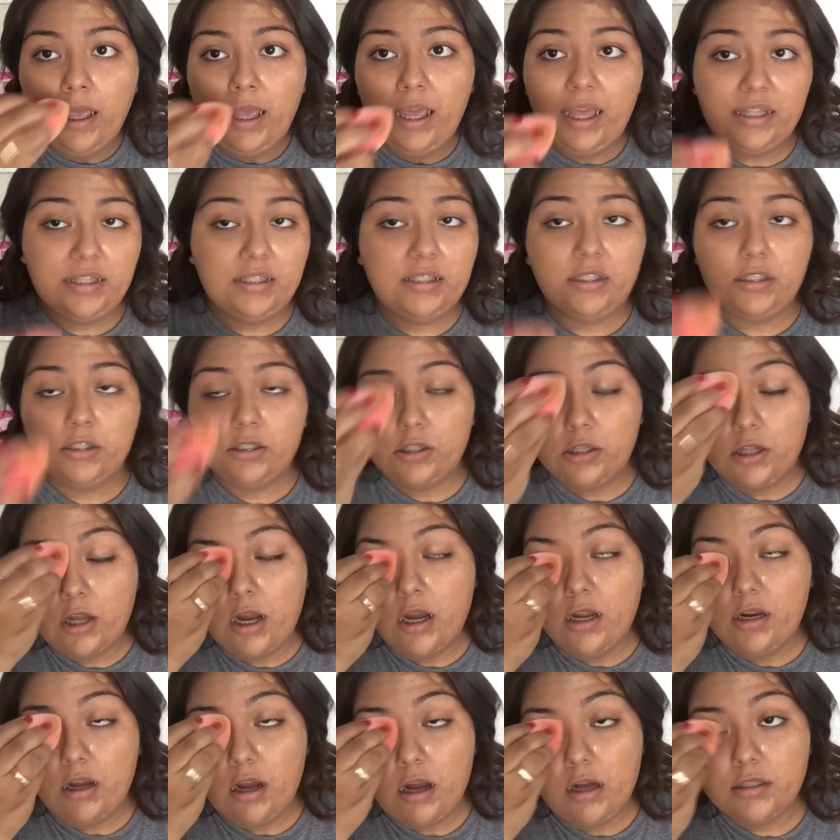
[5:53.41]
it does
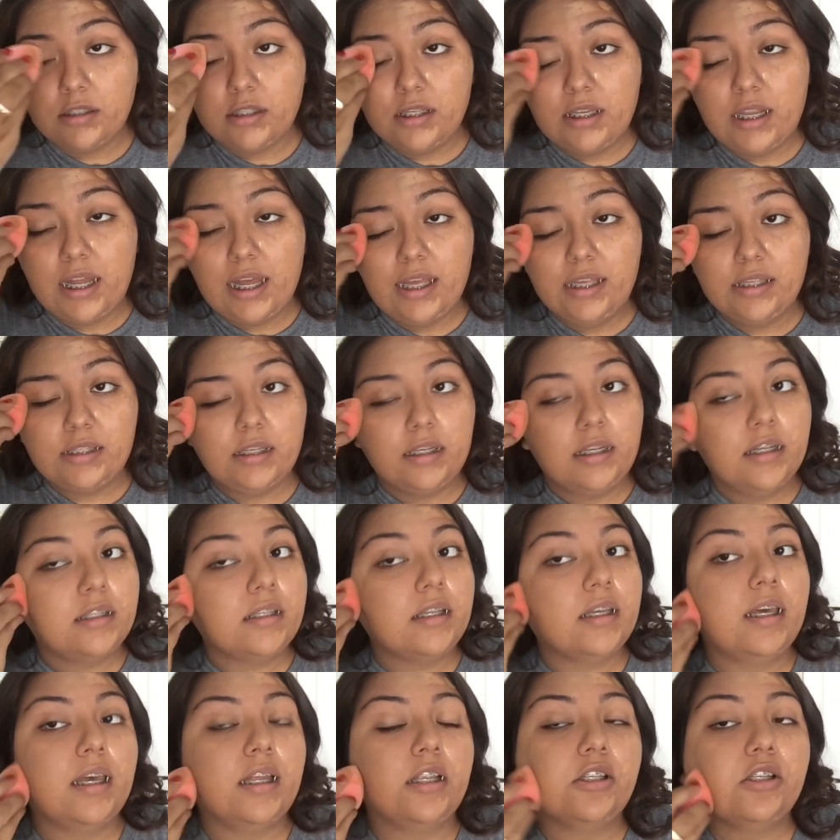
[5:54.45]
not oxidize, it
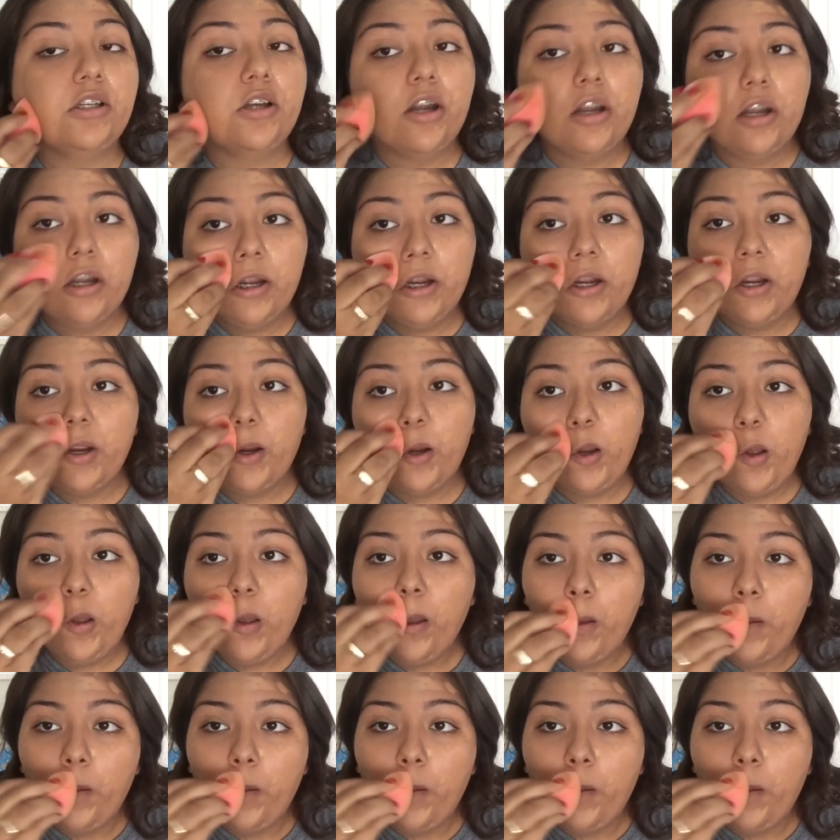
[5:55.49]
doesn't get darker.